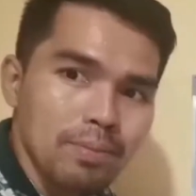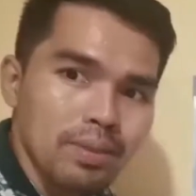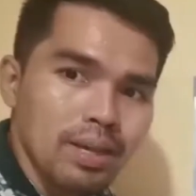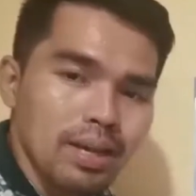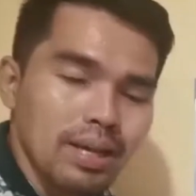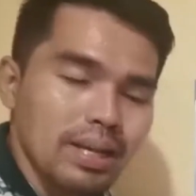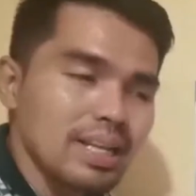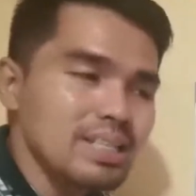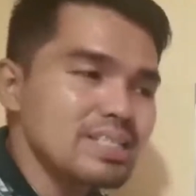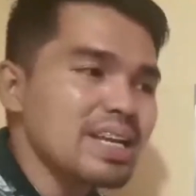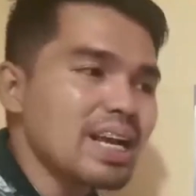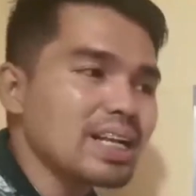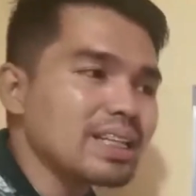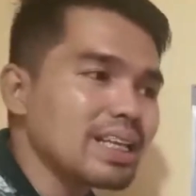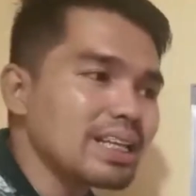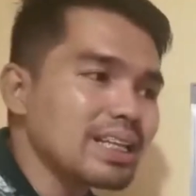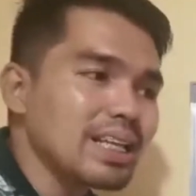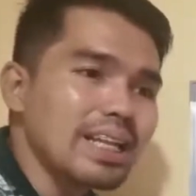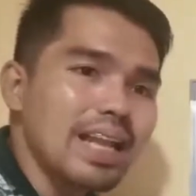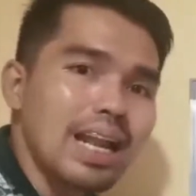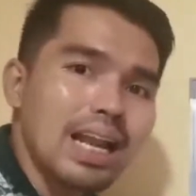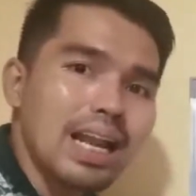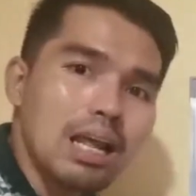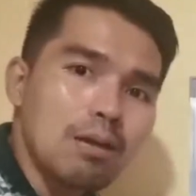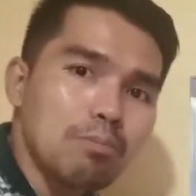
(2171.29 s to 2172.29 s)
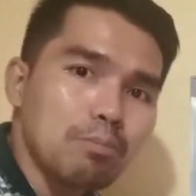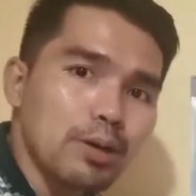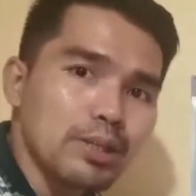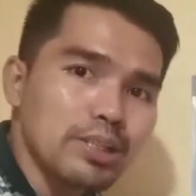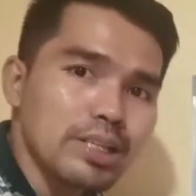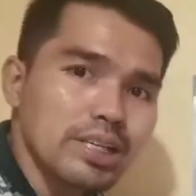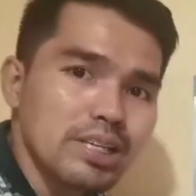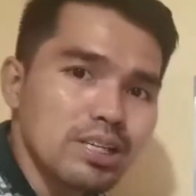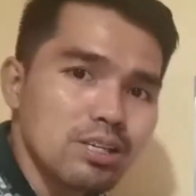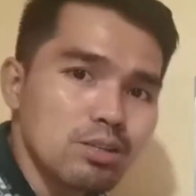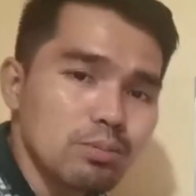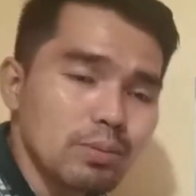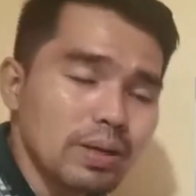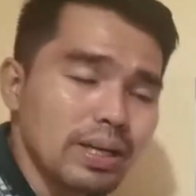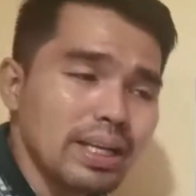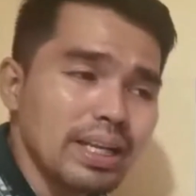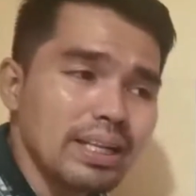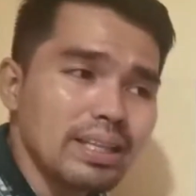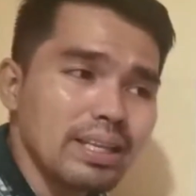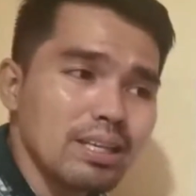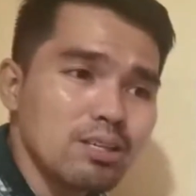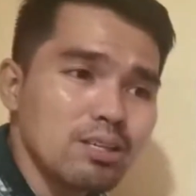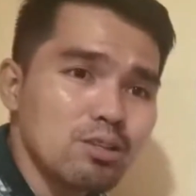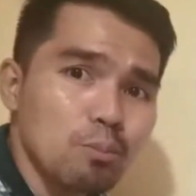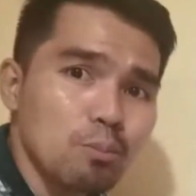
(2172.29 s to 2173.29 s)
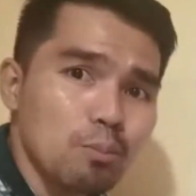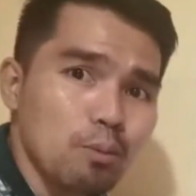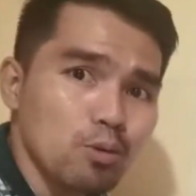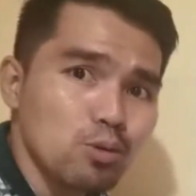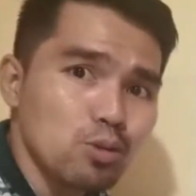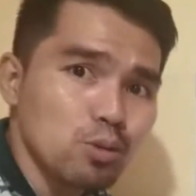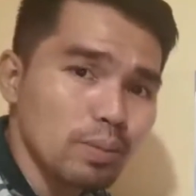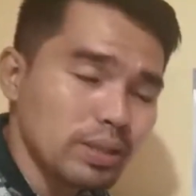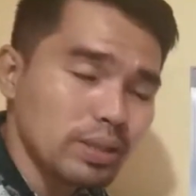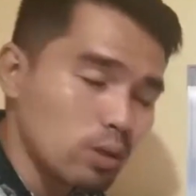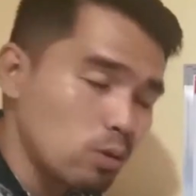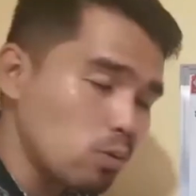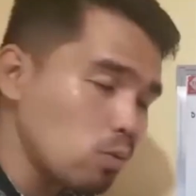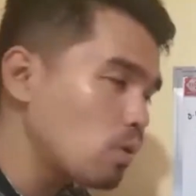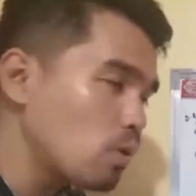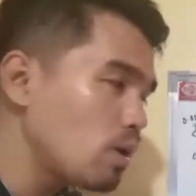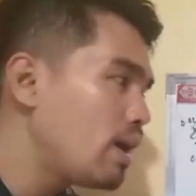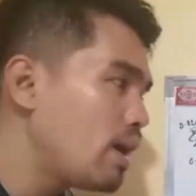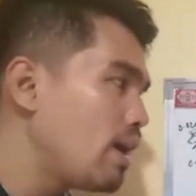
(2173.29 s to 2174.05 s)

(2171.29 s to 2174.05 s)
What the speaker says: rejecting the null hypothesis when it is supposed to be true.